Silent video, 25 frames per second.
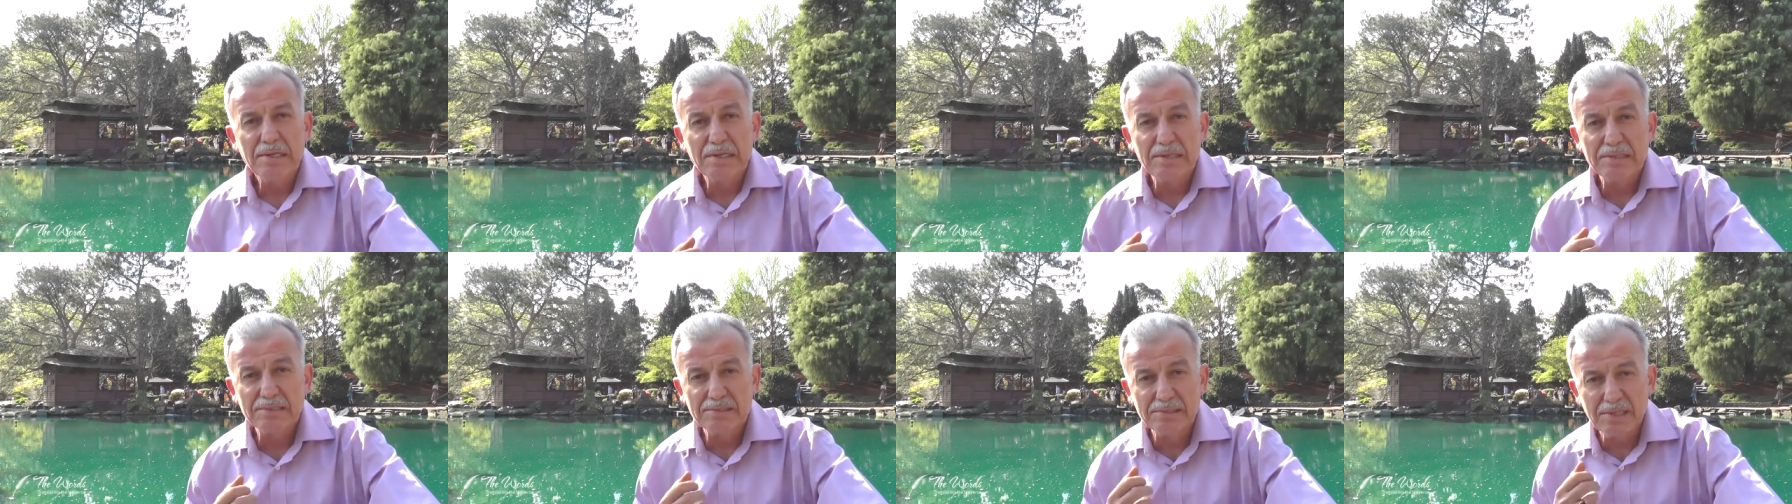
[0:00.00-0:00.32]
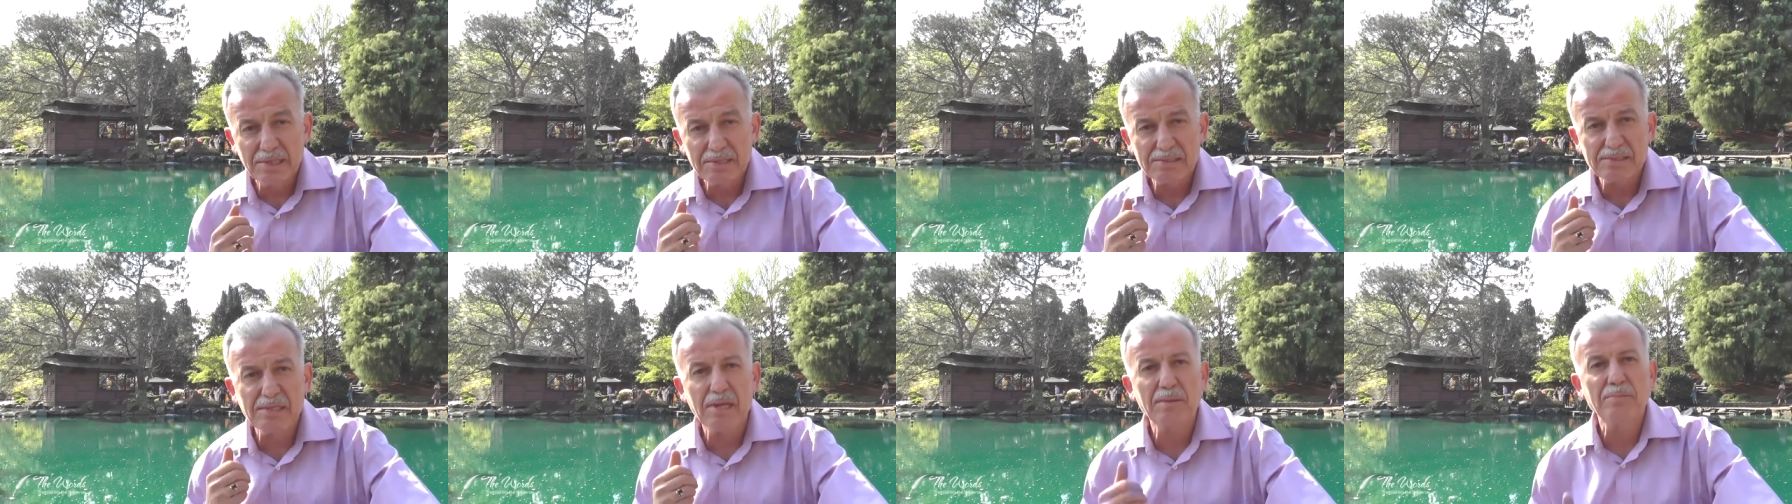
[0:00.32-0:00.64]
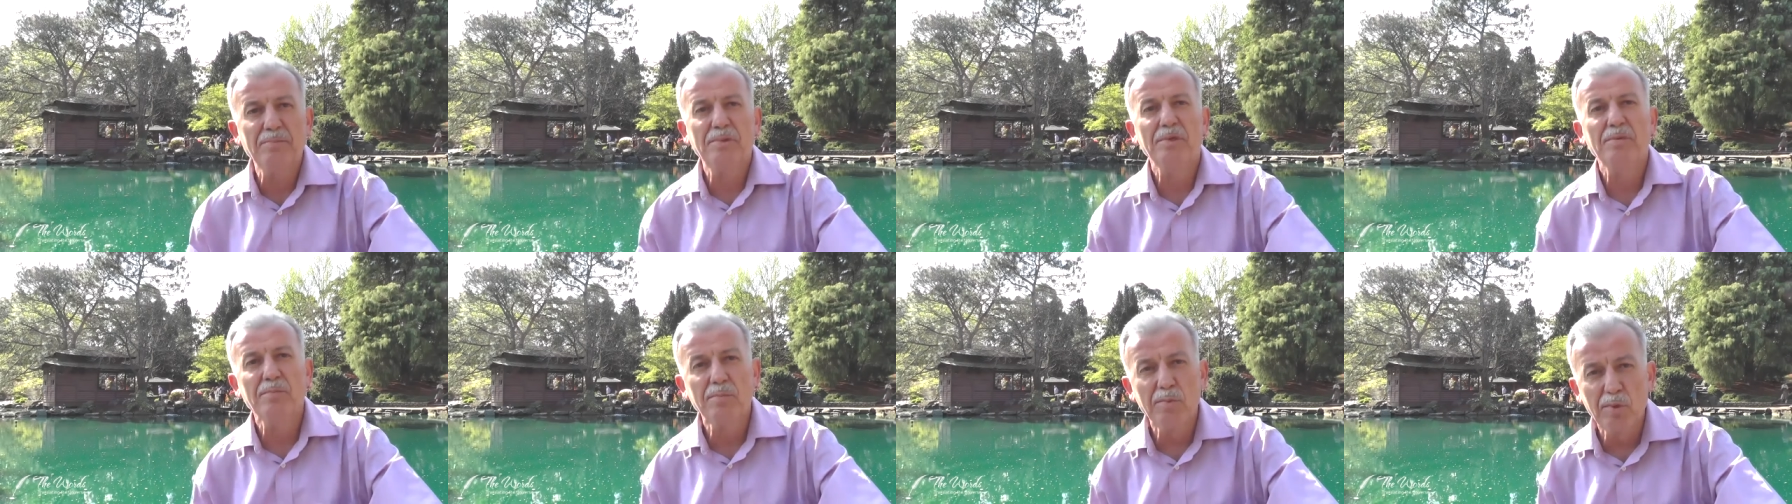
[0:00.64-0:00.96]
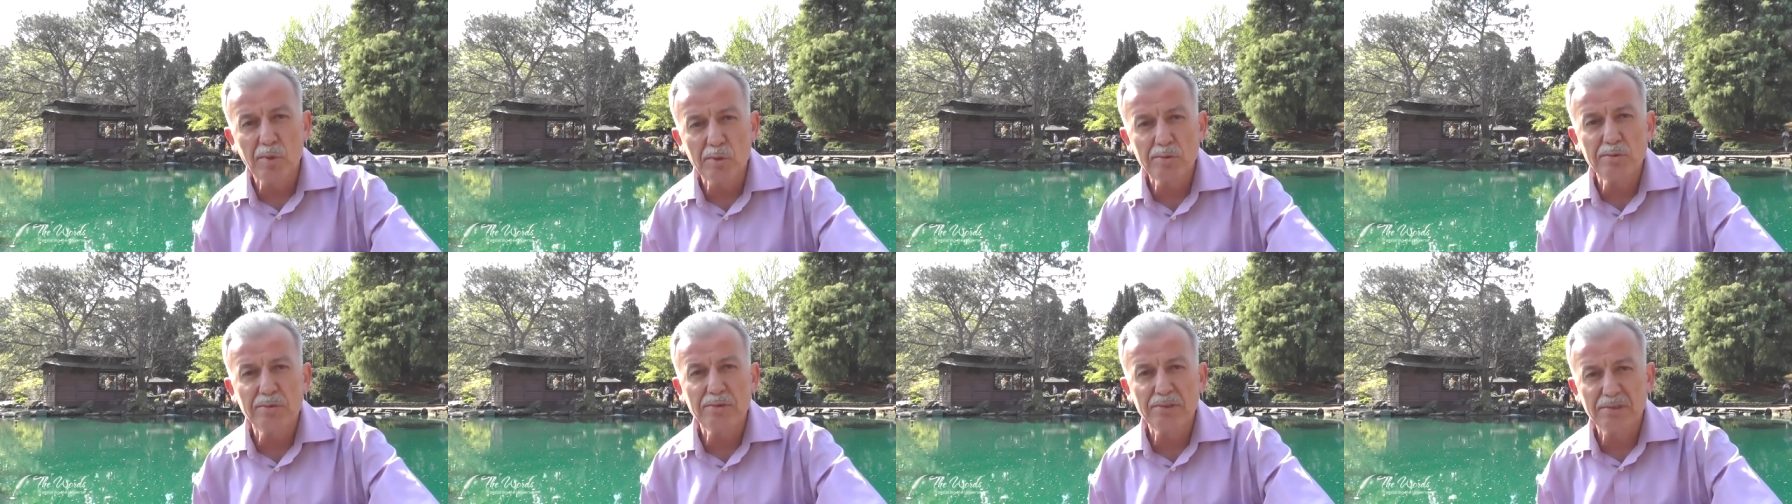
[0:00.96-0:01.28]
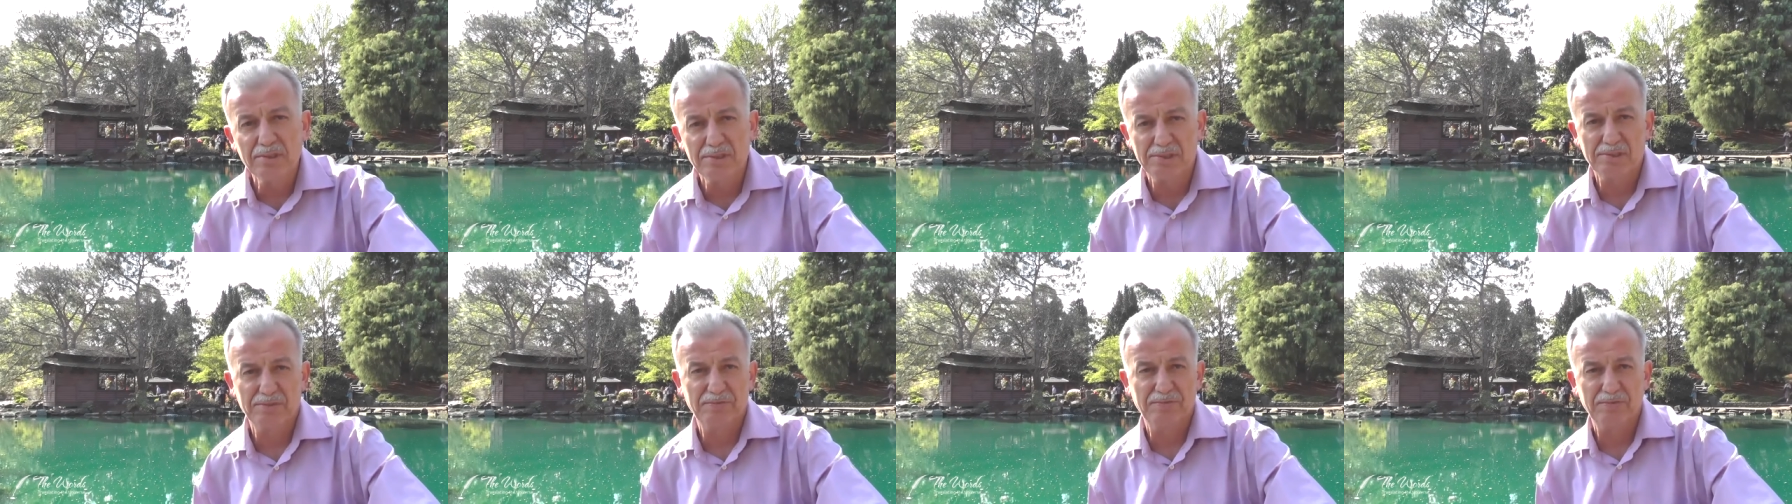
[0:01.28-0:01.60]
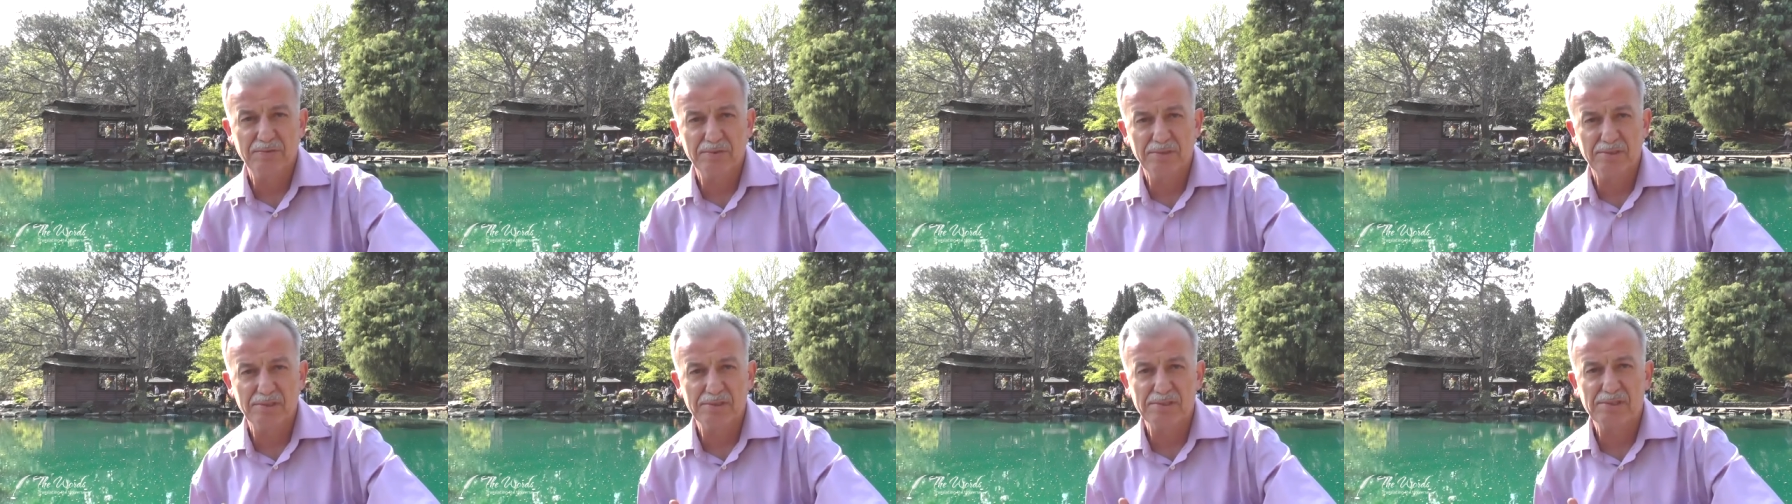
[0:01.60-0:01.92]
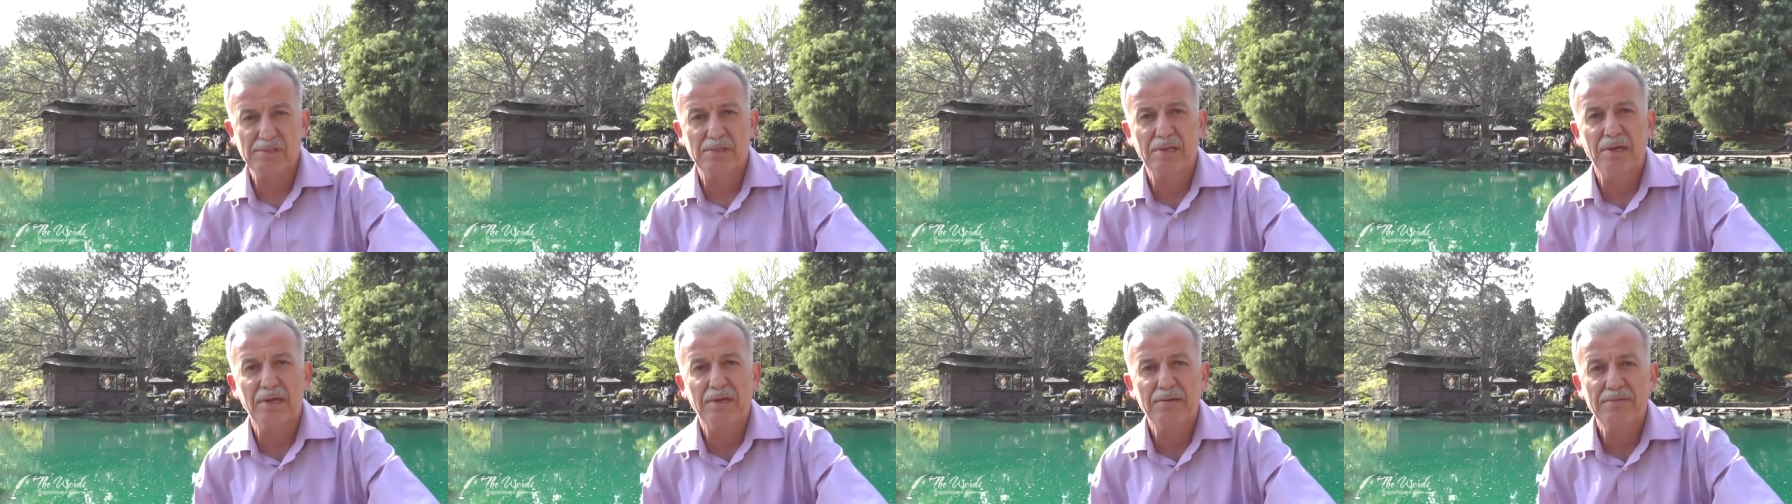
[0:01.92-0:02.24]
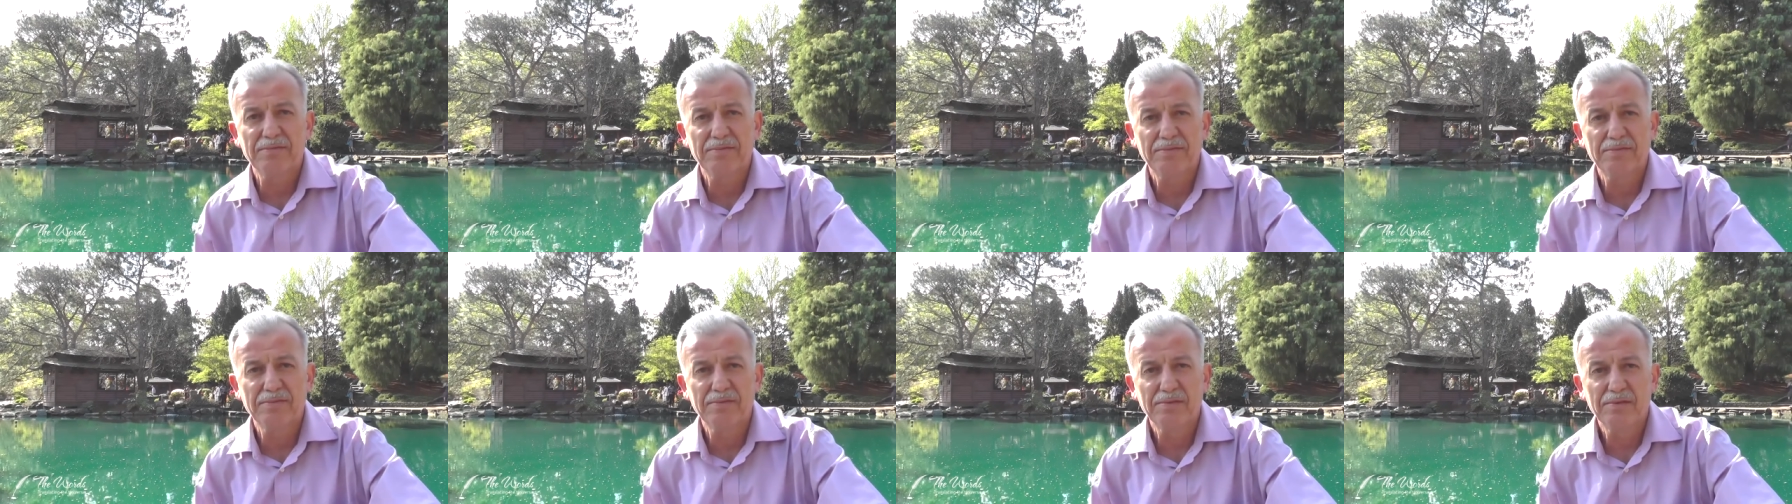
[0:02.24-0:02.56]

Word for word: Is there something more than this for this life?